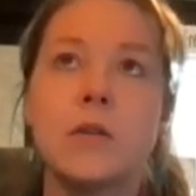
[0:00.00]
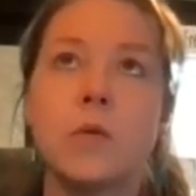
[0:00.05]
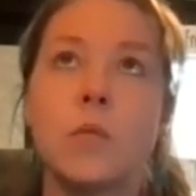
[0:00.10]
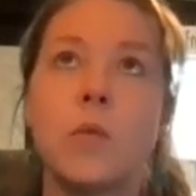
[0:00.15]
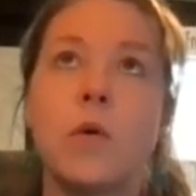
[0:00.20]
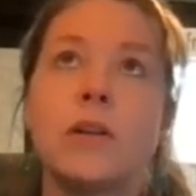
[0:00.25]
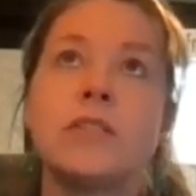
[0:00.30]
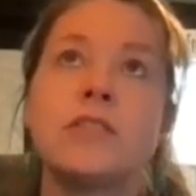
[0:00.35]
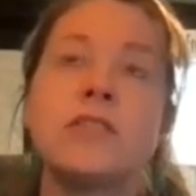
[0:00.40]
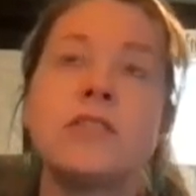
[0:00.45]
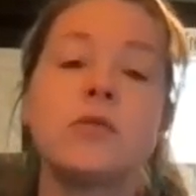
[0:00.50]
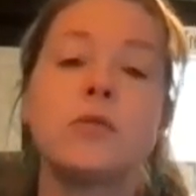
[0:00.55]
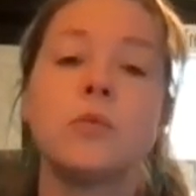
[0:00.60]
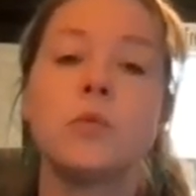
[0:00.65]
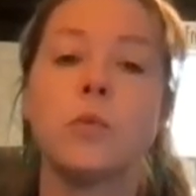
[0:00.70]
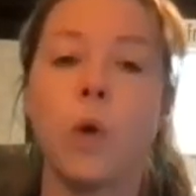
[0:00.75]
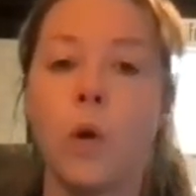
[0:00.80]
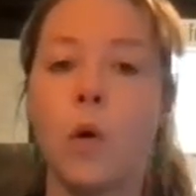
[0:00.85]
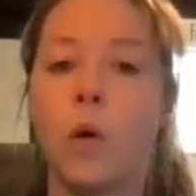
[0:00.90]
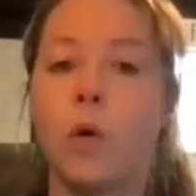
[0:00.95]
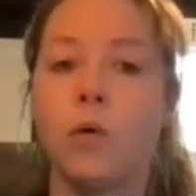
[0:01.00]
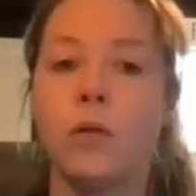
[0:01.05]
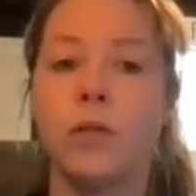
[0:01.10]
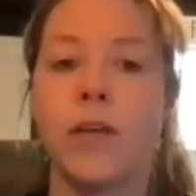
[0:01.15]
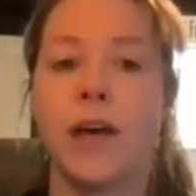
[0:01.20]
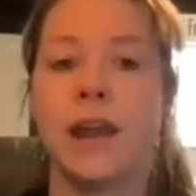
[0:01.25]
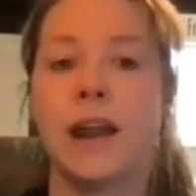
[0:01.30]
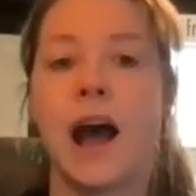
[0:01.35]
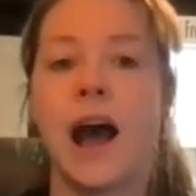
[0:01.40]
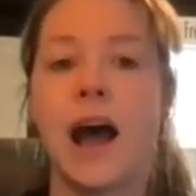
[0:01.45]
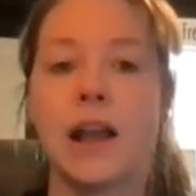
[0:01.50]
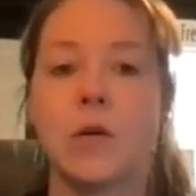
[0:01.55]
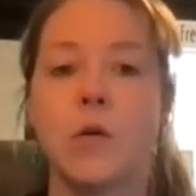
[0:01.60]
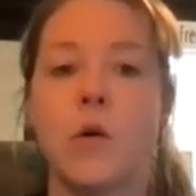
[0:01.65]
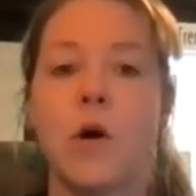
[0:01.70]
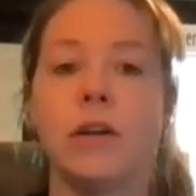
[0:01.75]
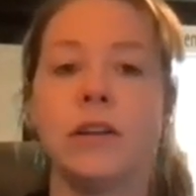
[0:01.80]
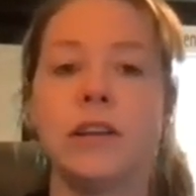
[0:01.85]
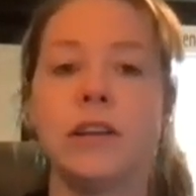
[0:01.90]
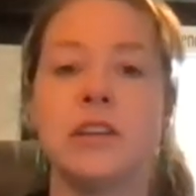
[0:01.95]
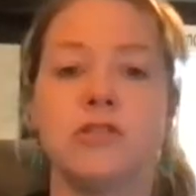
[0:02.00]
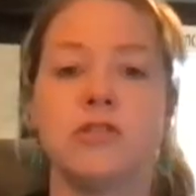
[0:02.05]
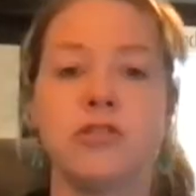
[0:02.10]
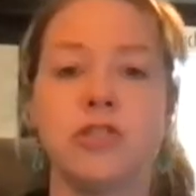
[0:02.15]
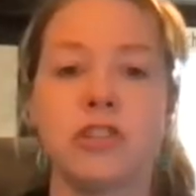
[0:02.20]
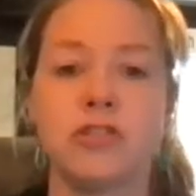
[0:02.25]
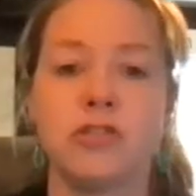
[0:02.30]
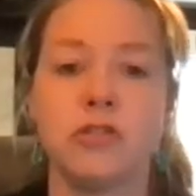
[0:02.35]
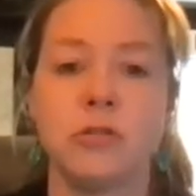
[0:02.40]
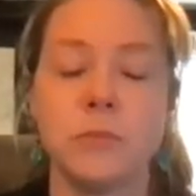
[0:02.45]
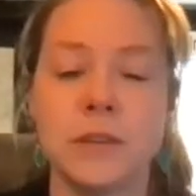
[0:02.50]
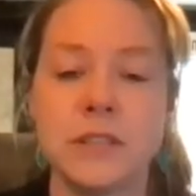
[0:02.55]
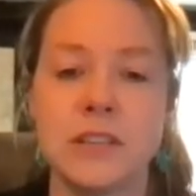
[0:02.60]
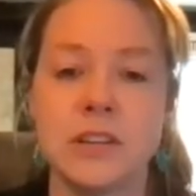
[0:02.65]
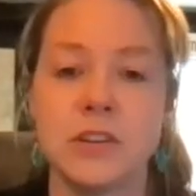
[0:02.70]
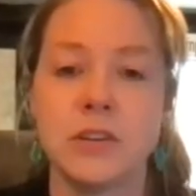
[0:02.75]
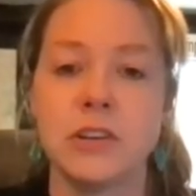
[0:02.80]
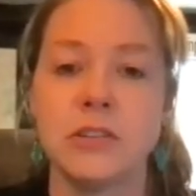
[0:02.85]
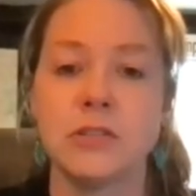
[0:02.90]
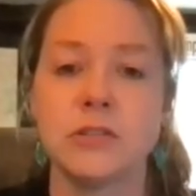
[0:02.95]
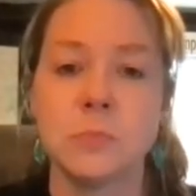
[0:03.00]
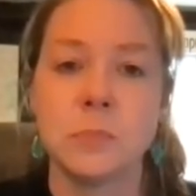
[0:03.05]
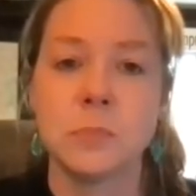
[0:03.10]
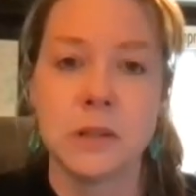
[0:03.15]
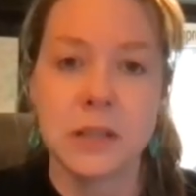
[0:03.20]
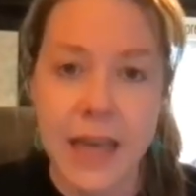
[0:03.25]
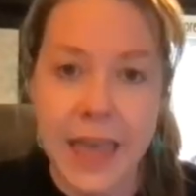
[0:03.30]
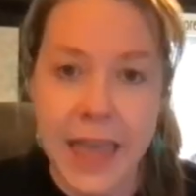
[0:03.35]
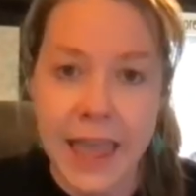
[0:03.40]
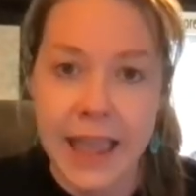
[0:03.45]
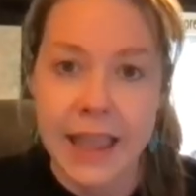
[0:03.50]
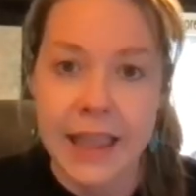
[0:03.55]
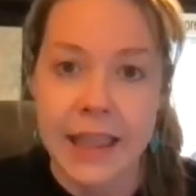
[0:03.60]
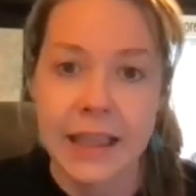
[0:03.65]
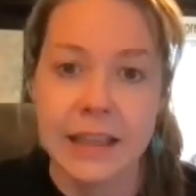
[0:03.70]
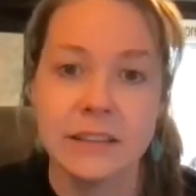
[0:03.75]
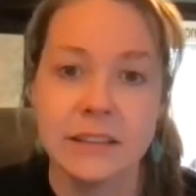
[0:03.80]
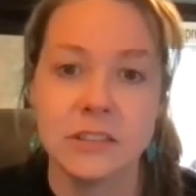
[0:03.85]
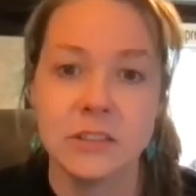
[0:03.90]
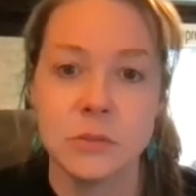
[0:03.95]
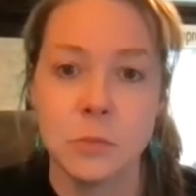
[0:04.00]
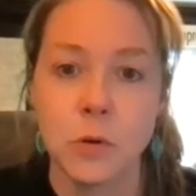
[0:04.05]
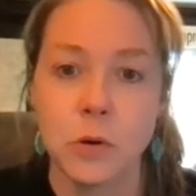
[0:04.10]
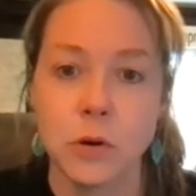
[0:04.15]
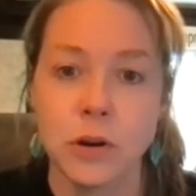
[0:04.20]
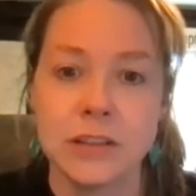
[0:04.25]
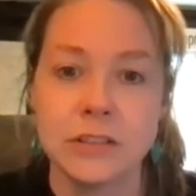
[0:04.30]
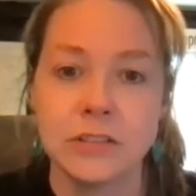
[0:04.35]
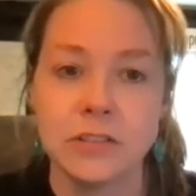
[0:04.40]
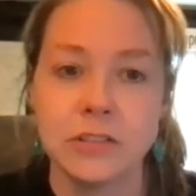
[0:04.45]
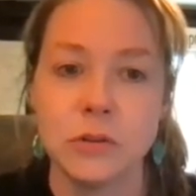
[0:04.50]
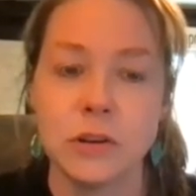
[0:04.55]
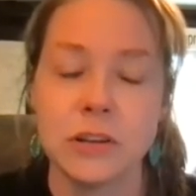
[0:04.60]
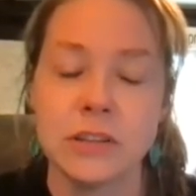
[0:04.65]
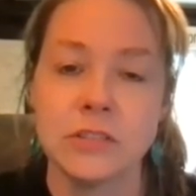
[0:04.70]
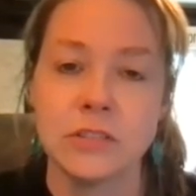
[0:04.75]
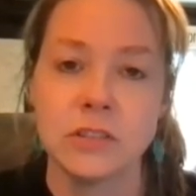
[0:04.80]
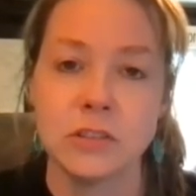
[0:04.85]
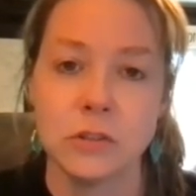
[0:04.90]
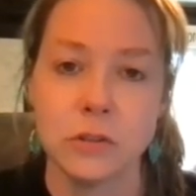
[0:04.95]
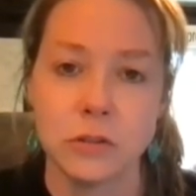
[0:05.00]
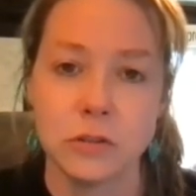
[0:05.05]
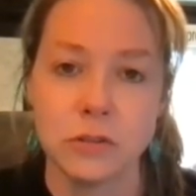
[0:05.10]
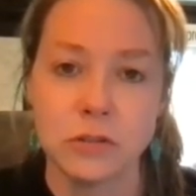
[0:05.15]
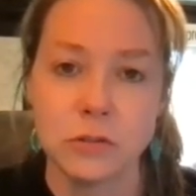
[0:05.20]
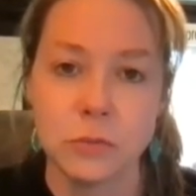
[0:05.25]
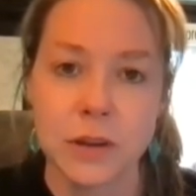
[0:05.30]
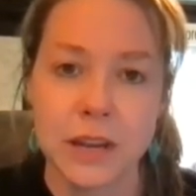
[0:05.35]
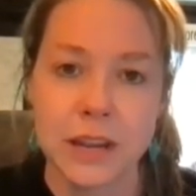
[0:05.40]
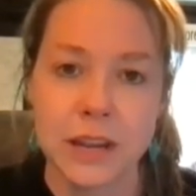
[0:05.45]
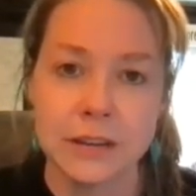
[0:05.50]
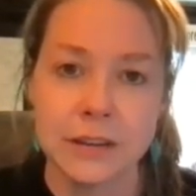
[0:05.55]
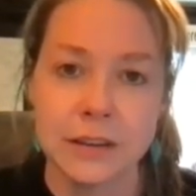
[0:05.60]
what's the role that high quality instructional materials play in supporting students to learn to read?